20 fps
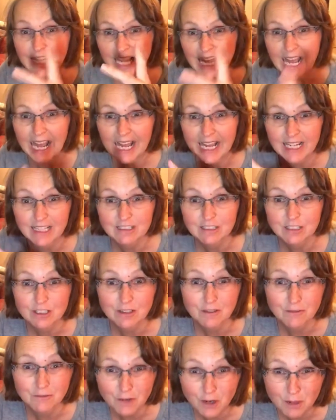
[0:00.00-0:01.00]
and
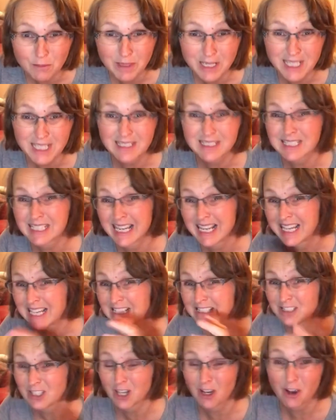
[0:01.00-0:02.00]
vomit
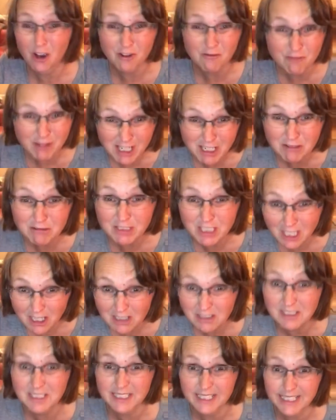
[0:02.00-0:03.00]
and real
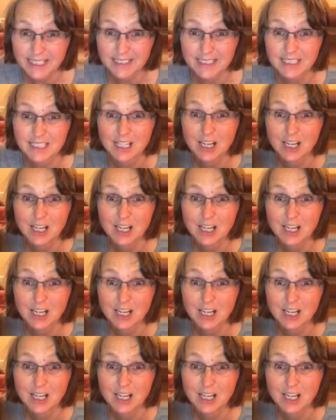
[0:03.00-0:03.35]
nasties.